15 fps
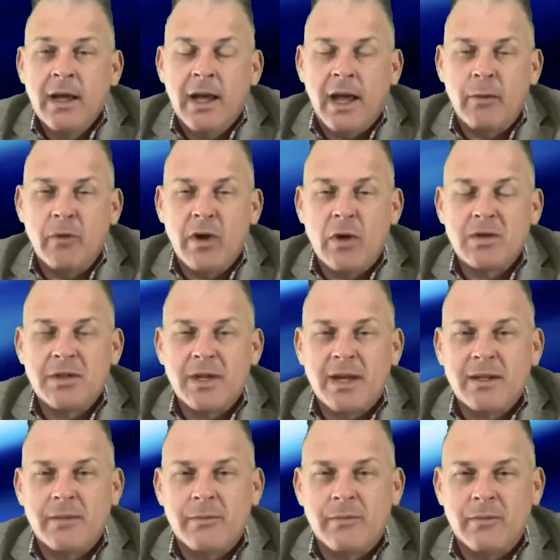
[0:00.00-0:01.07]
And we'd also
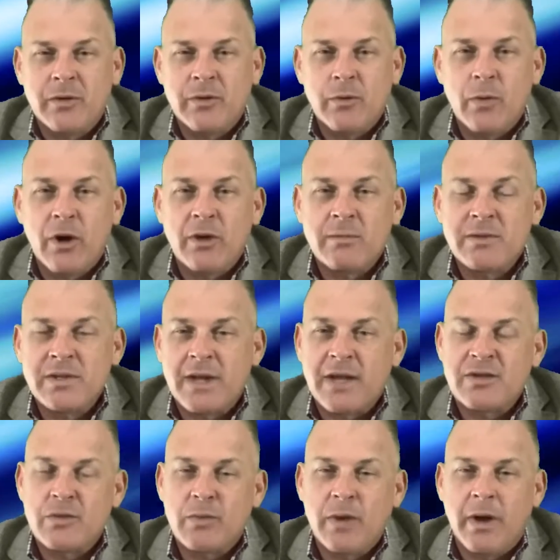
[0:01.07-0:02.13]
like to welcome
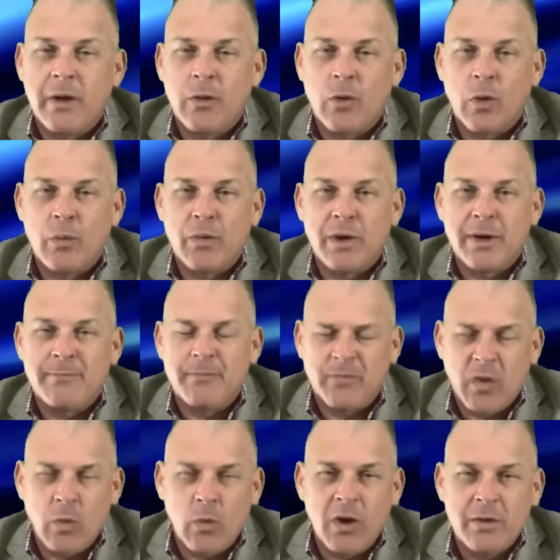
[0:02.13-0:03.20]
Site Supply Incorporated.
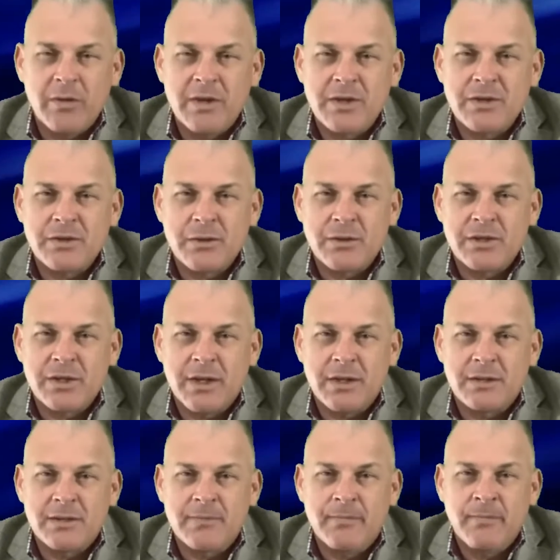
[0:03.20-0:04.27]
Welcome to the
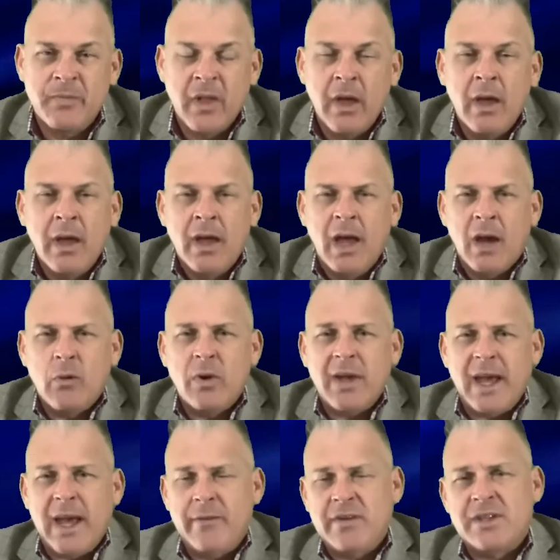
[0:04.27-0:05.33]
association. A quick
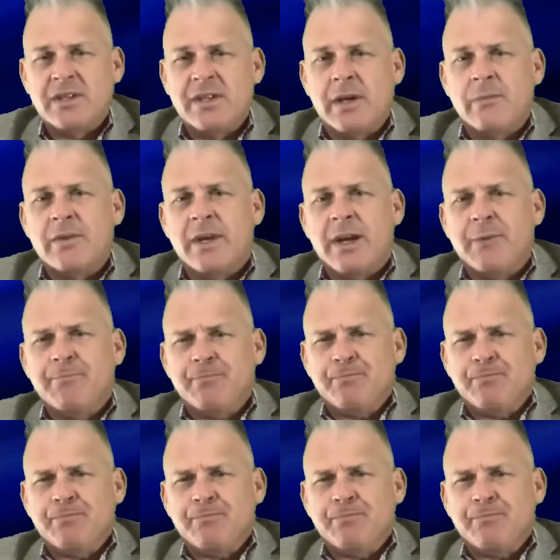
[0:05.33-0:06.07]
advocacy update.